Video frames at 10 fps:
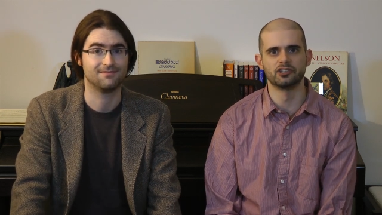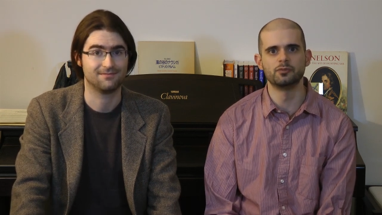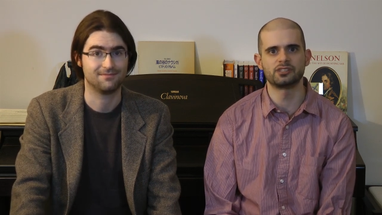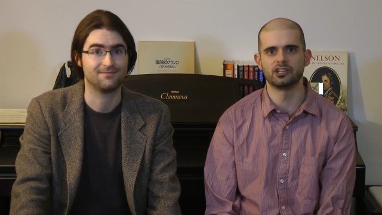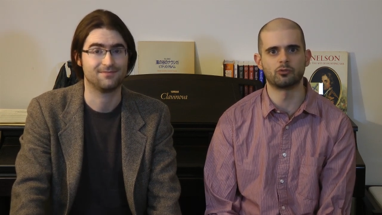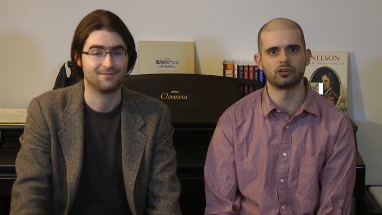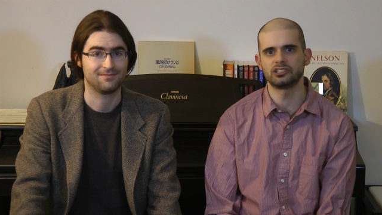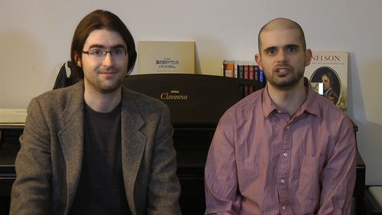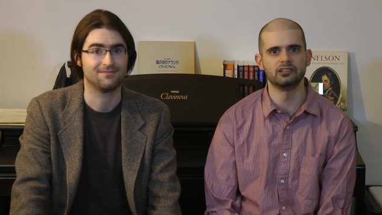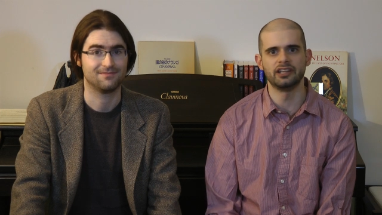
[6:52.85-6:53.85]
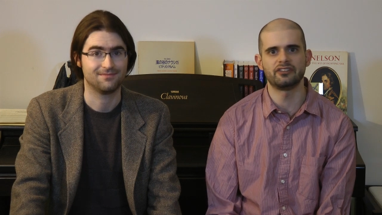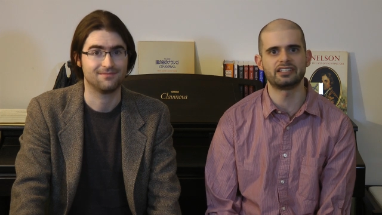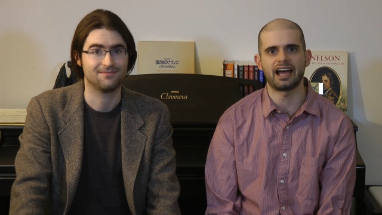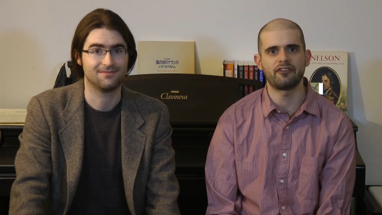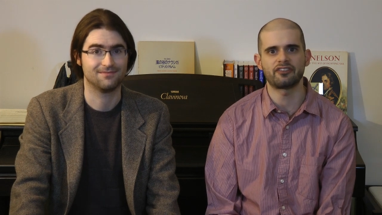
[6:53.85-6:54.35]
Speaker 1: groups in the world and you live
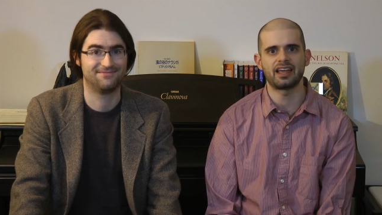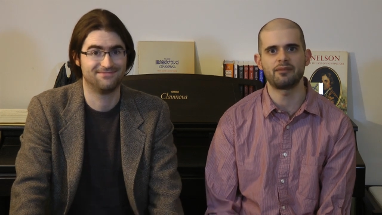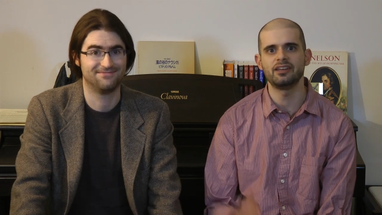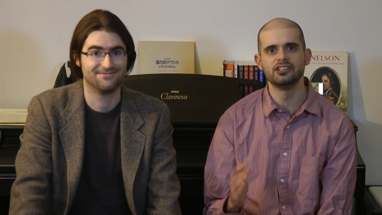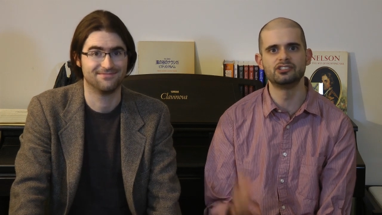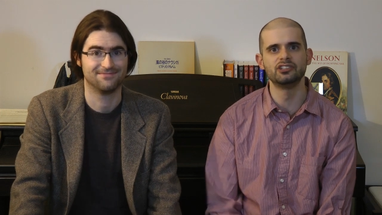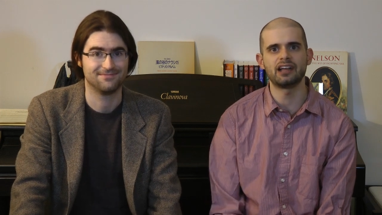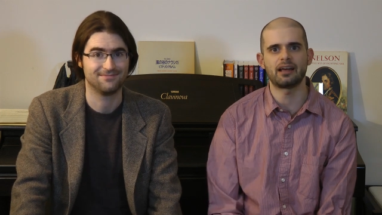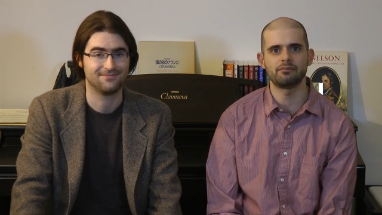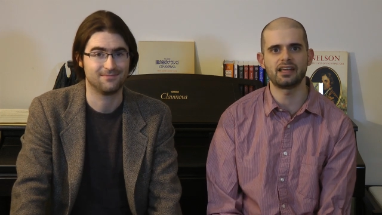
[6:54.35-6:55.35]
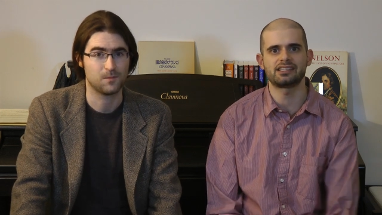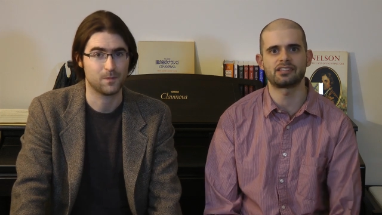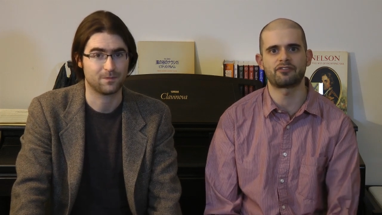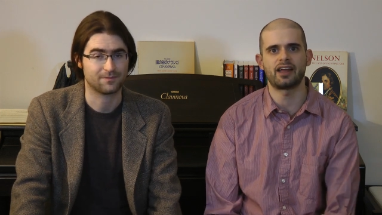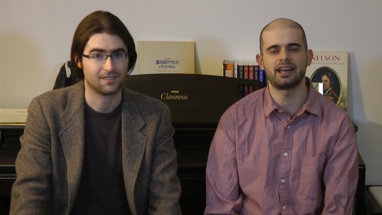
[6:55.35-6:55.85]
and die for them, do not
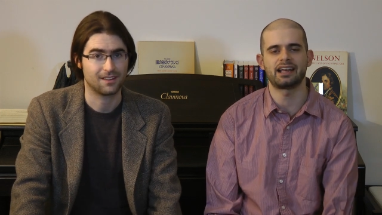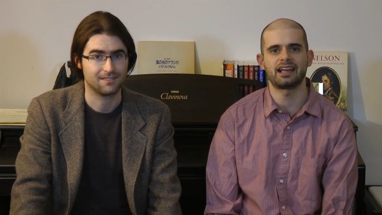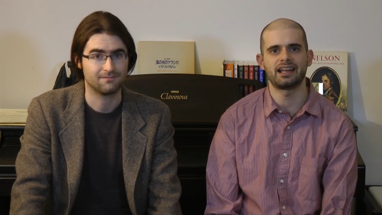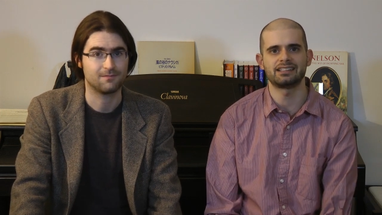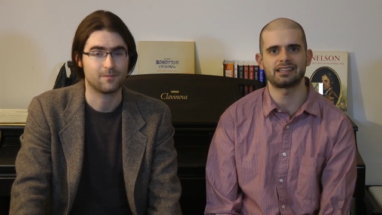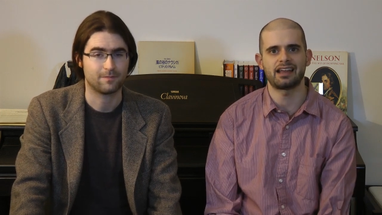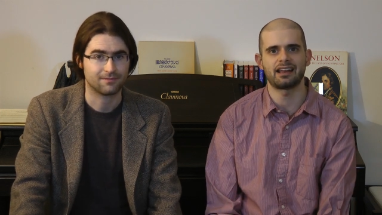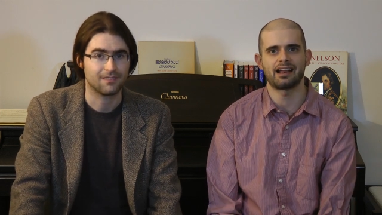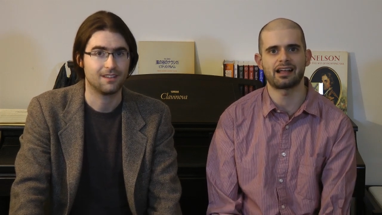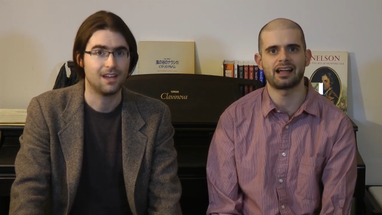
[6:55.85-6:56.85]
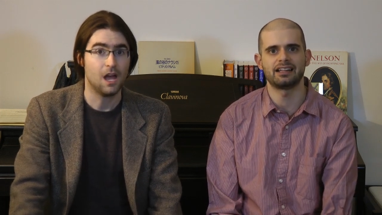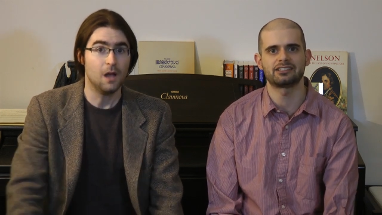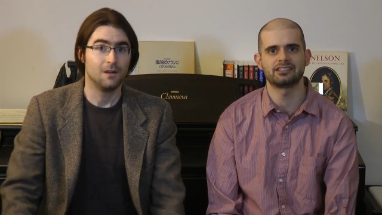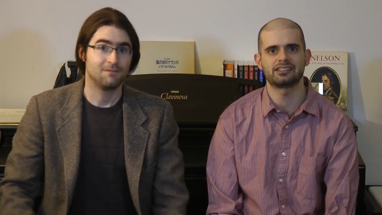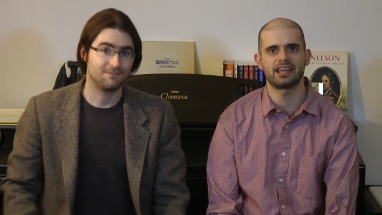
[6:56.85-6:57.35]
miss the Friday night and Saturday night
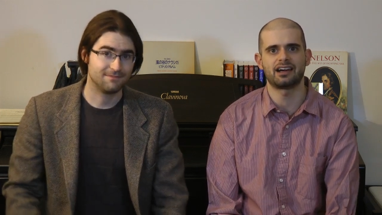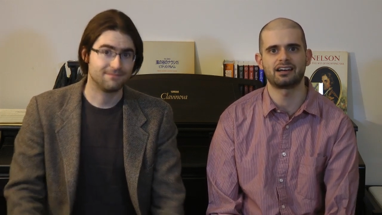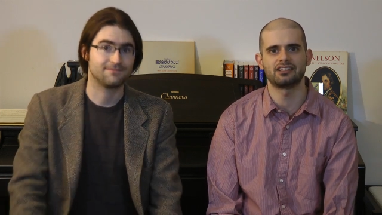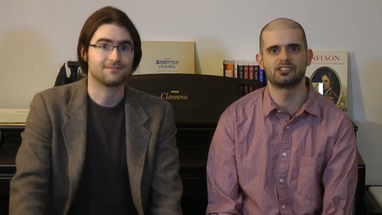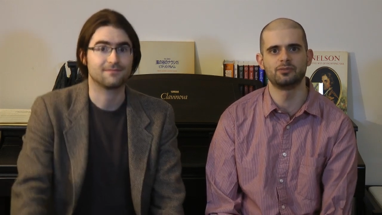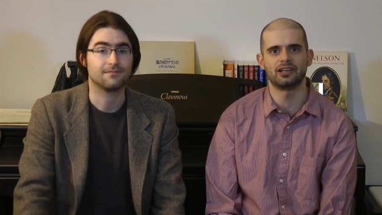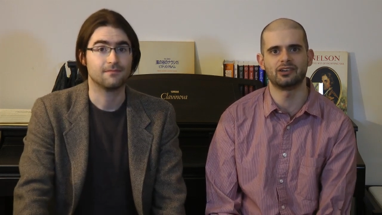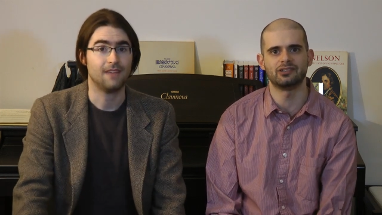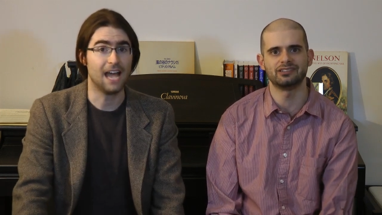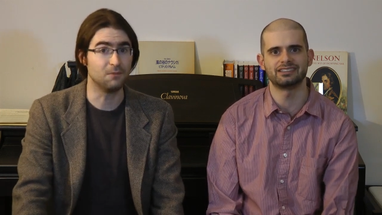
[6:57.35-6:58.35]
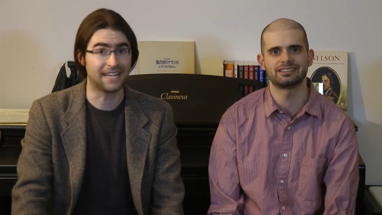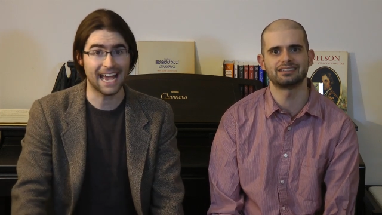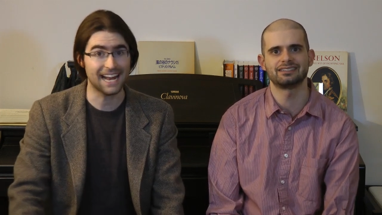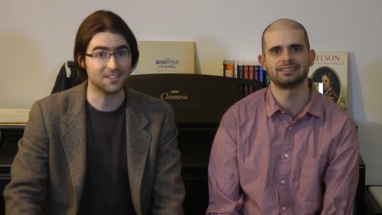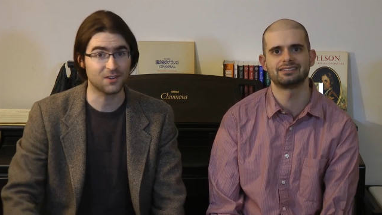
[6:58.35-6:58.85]
concerts. They are to behold. And we
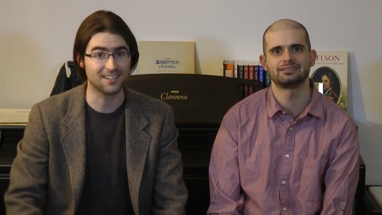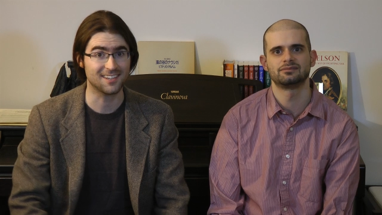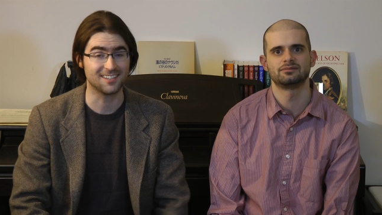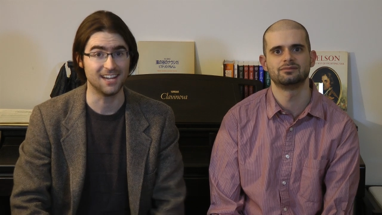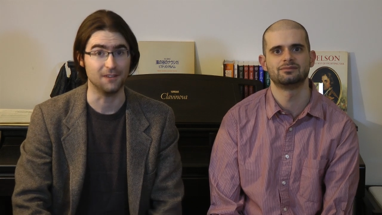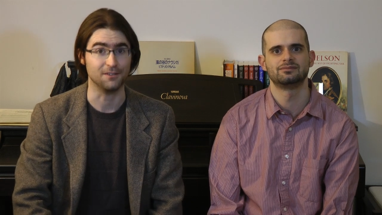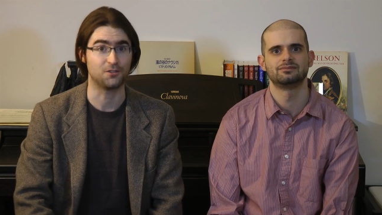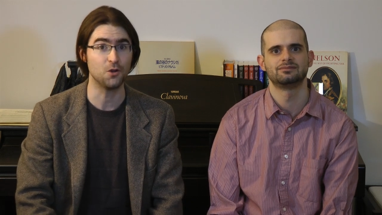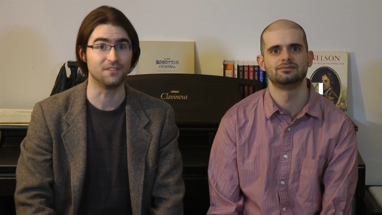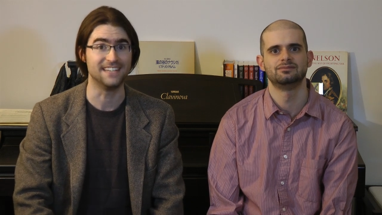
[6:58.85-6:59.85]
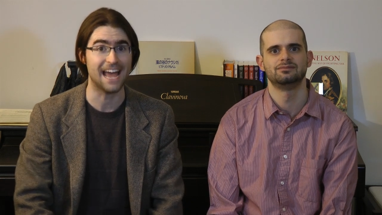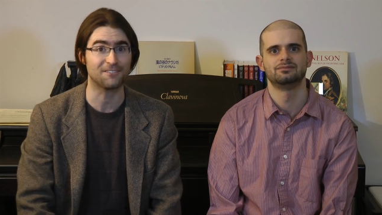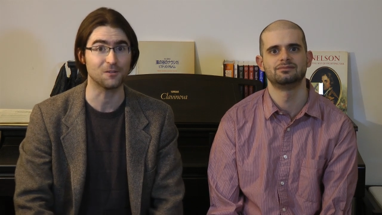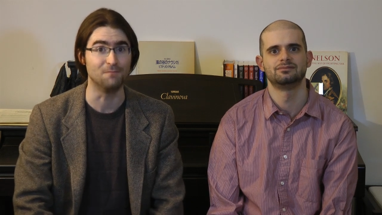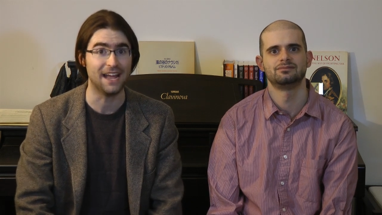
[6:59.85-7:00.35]
cannot
Speaker 2: stress this enough. If you have
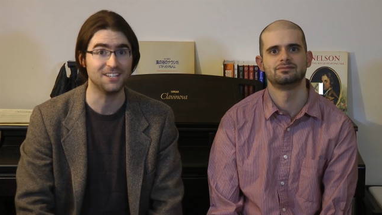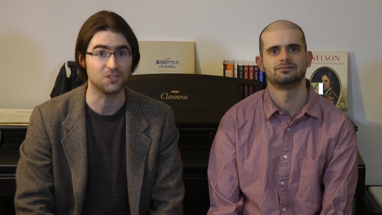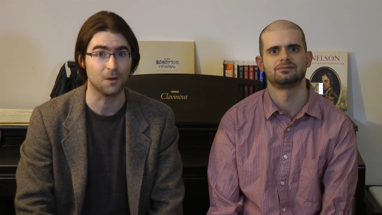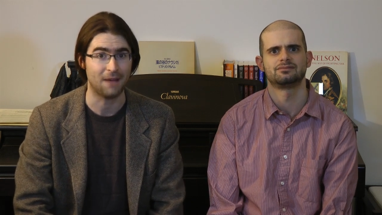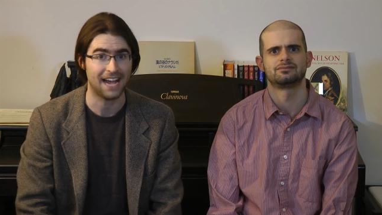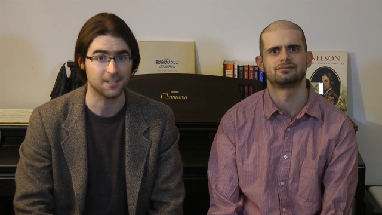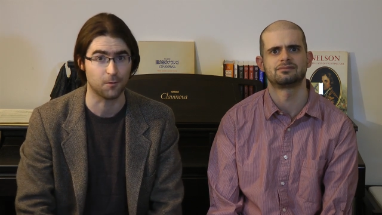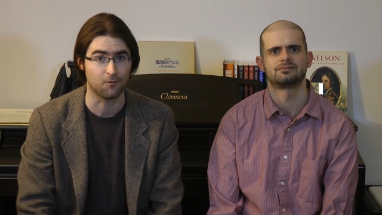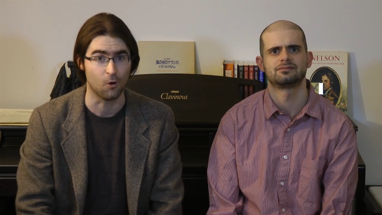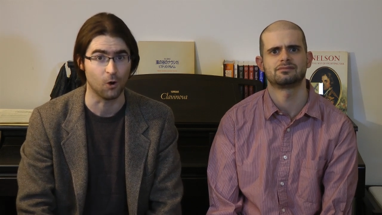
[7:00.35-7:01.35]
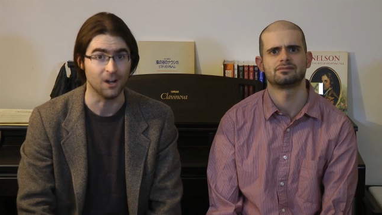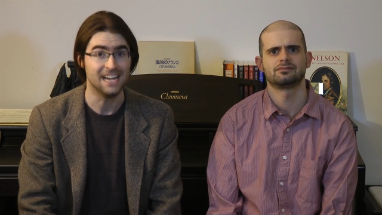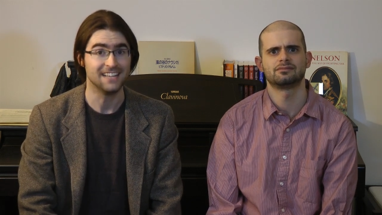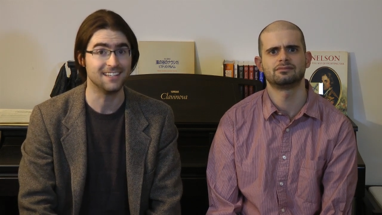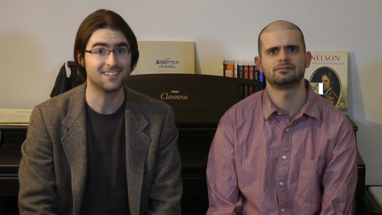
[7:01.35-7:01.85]
never been to a PAX
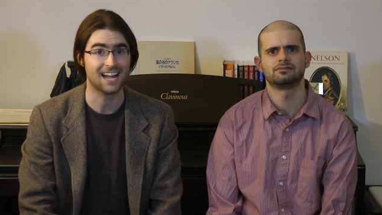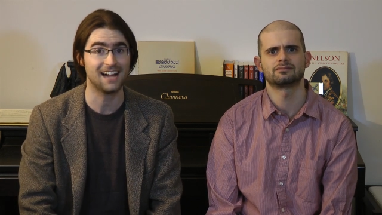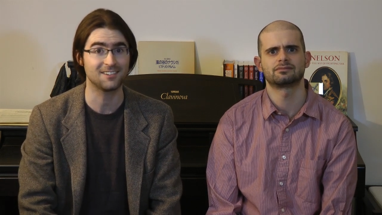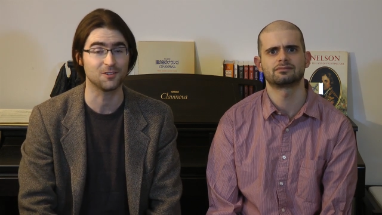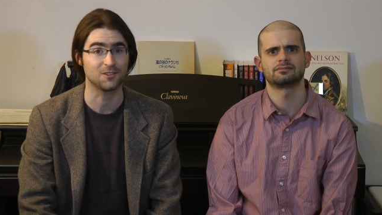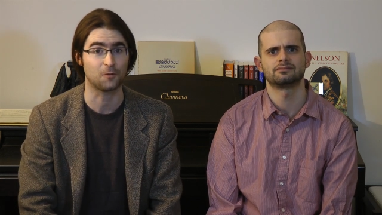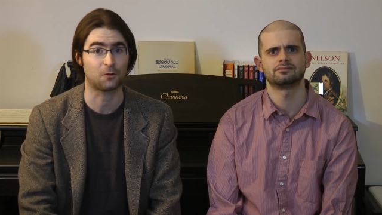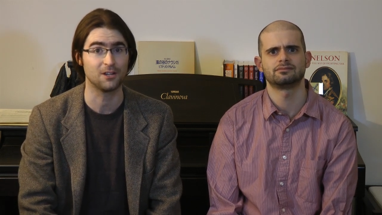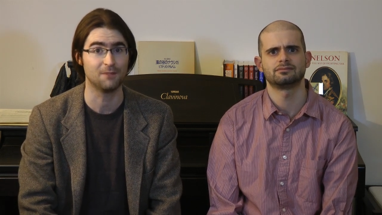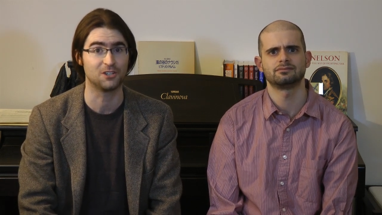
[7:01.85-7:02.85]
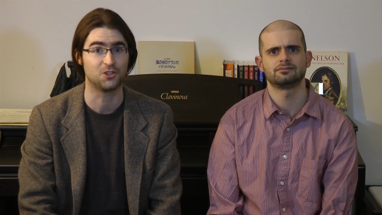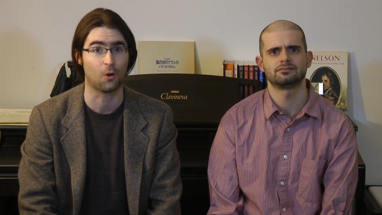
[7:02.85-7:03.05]
before, these concerts are pretty much